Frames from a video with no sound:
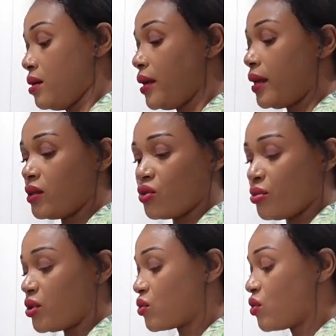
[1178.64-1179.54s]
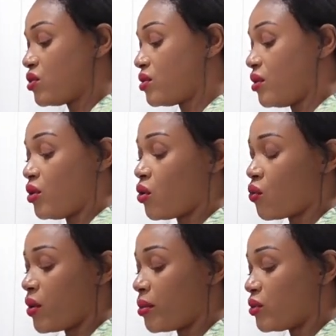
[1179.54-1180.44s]
A little bit goes a long
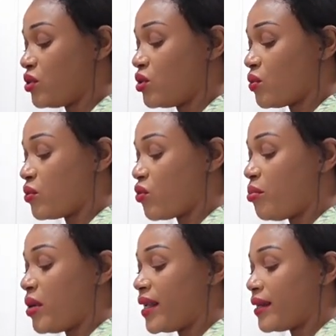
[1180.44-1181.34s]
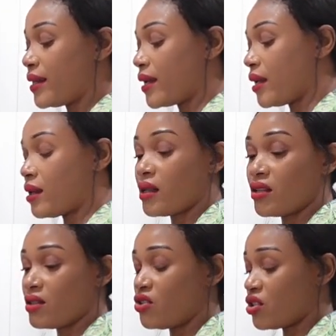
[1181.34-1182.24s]
way, because this one we're blending in and
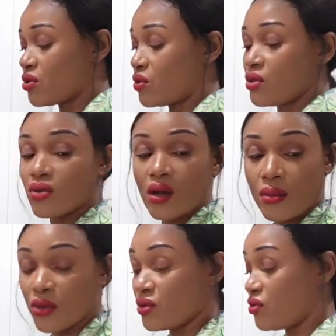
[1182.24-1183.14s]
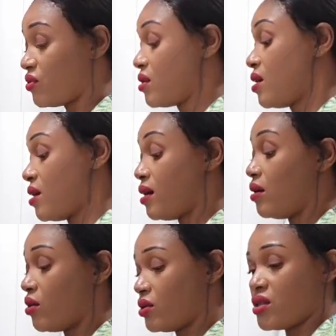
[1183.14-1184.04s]
it's just going to come out a
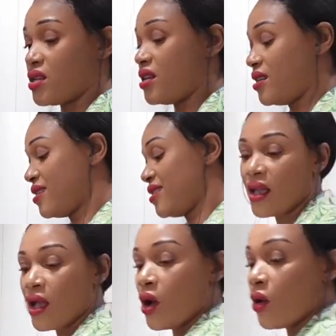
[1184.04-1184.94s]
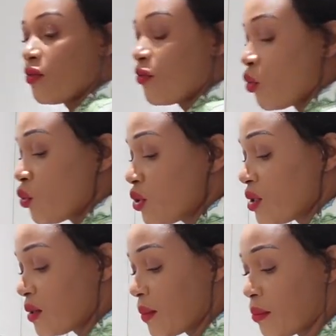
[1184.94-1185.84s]
lot. Of
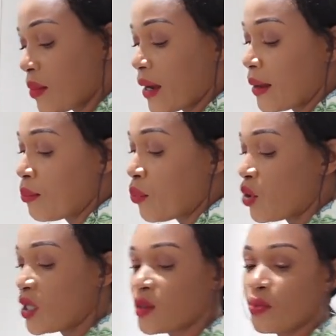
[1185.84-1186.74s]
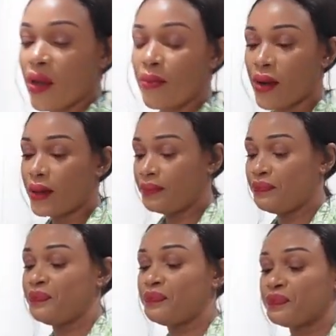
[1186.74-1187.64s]
course, my bonnet paper,
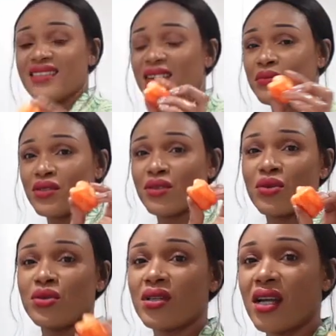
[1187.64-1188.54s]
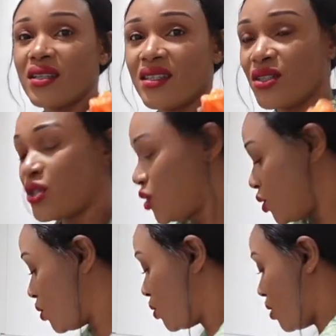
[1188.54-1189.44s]
and I'm just going to add this
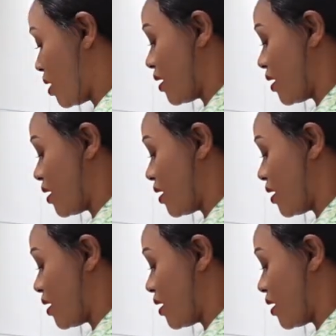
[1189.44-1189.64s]
too.